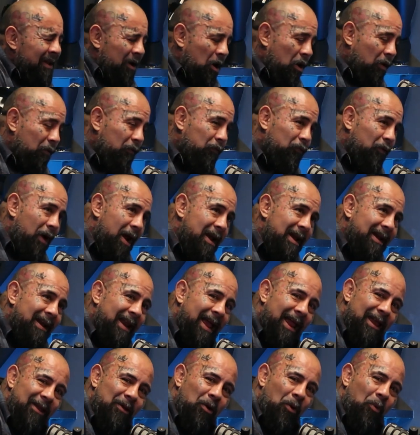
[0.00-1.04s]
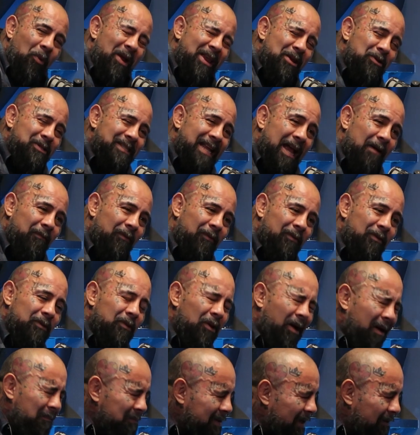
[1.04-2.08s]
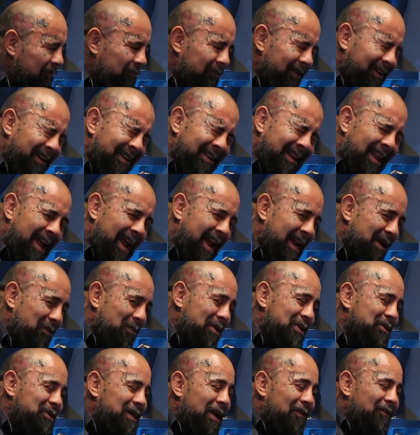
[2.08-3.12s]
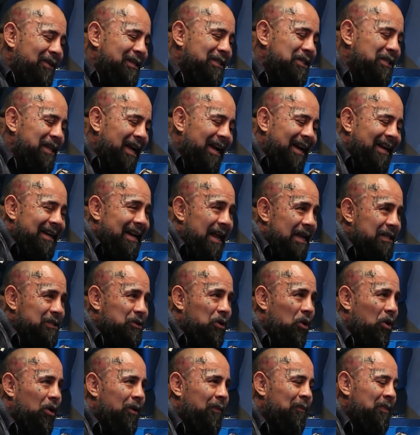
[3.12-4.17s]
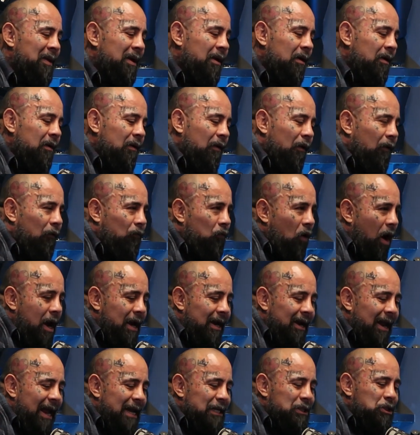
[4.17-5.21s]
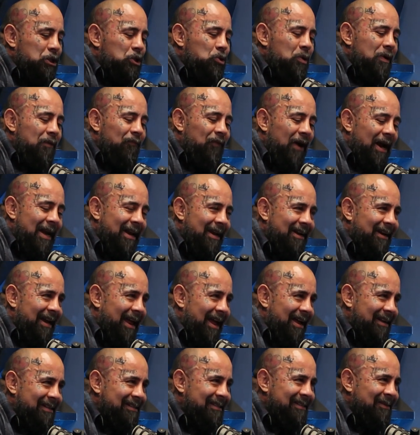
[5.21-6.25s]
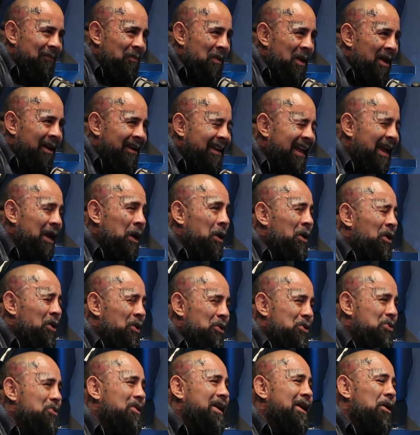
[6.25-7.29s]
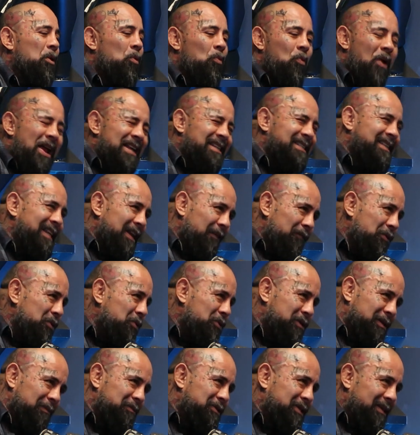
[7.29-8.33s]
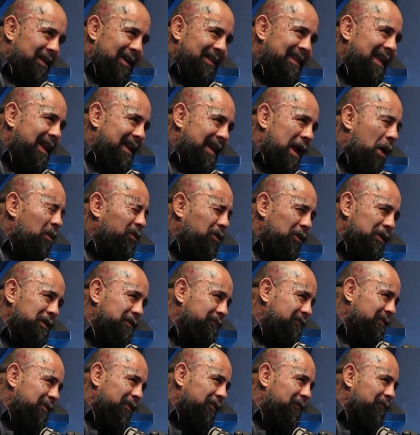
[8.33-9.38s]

On Friday night, we used to have I'm not fucking lying, we used to have a class called Friday Night Street Fighting class. Like, you get arrested if you do some shit like that now with all these,